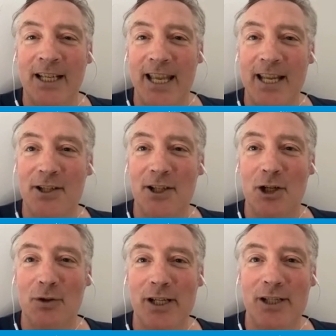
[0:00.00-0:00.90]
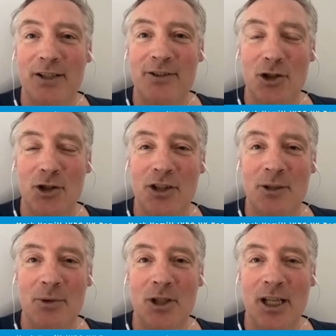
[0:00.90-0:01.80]
into the career transitions
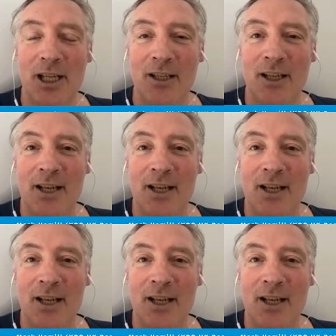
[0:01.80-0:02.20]
community.